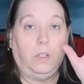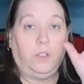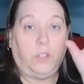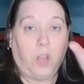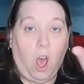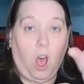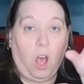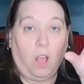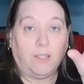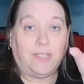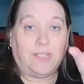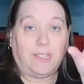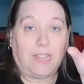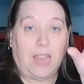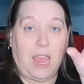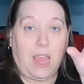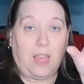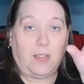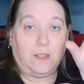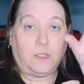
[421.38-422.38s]
doll
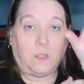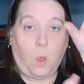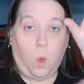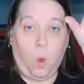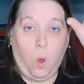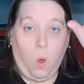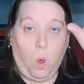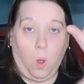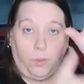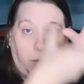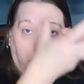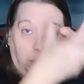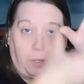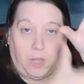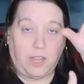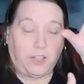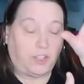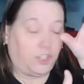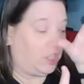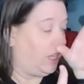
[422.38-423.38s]
stands to hold the
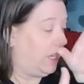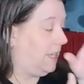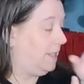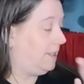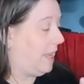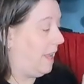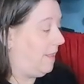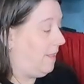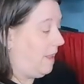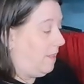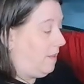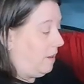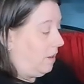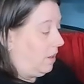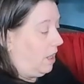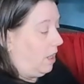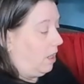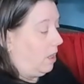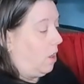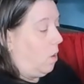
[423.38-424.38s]
plushies and then they're
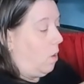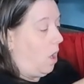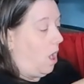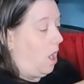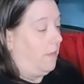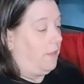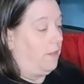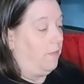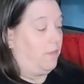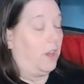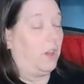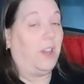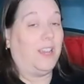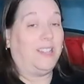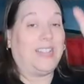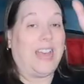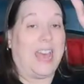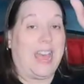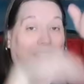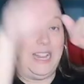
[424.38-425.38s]
going to go on the
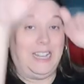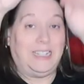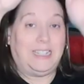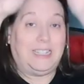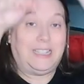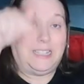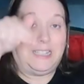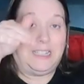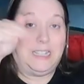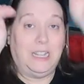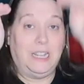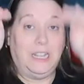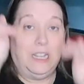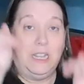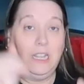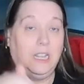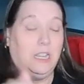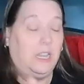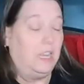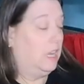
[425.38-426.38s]
various heights
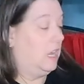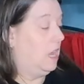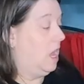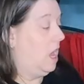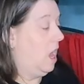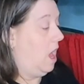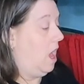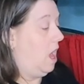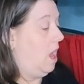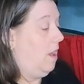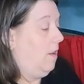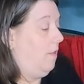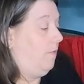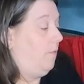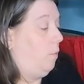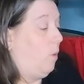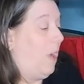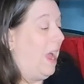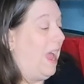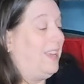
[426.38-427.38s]
of
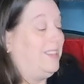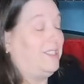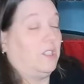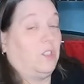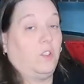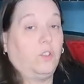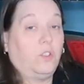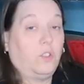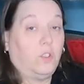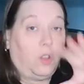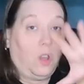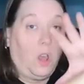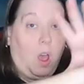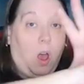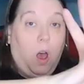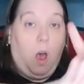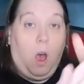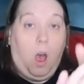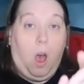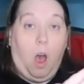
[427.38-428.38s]
risers
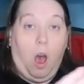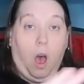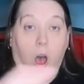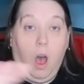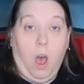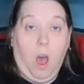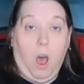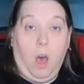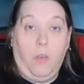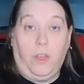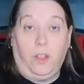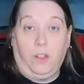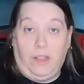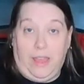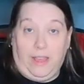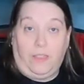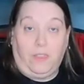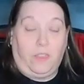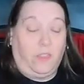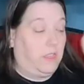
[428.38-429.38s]
the
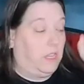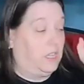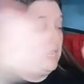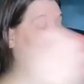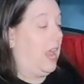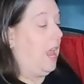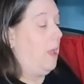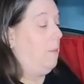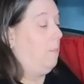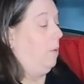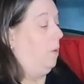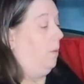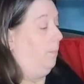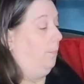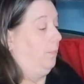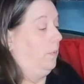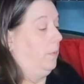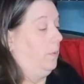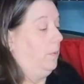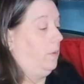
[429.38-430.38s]
length of the table
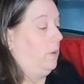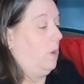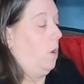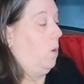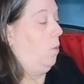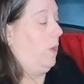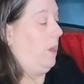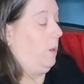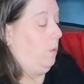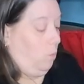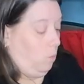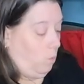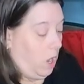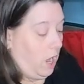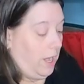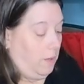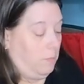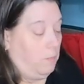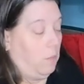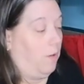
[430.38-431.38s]
so we
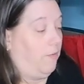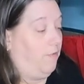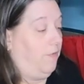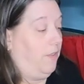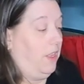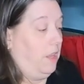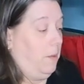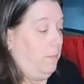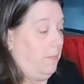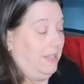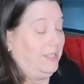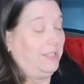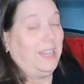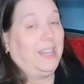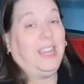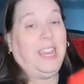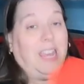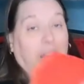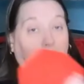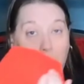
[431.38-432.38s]
wanted more filament to
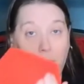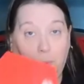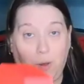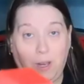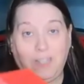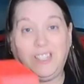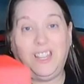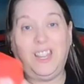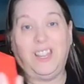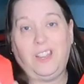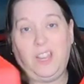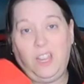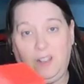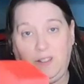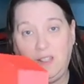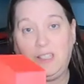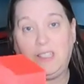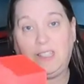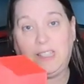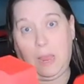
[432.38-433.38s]
keep printing
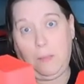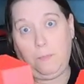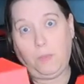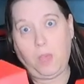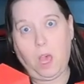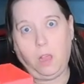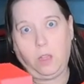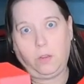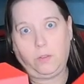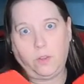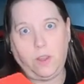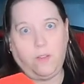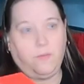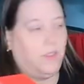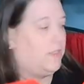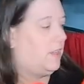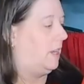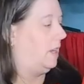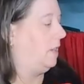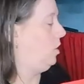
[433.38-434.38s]
in the same color so
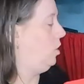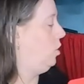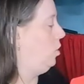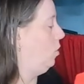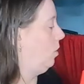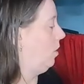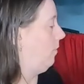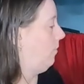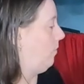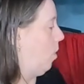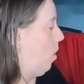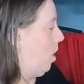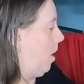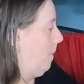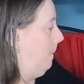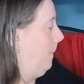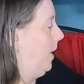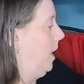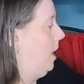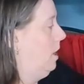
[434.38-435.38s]
everything is
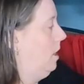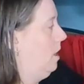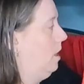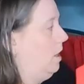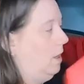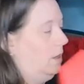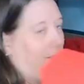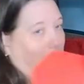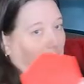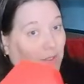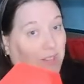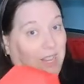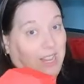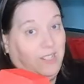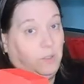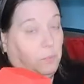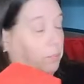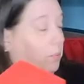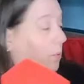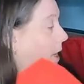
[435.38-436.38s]
uniform. So
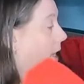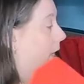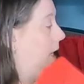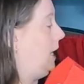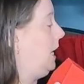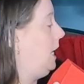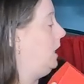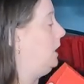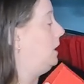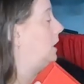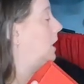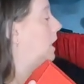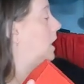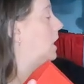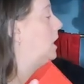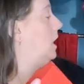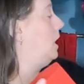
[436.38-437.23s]
these are pretty neat.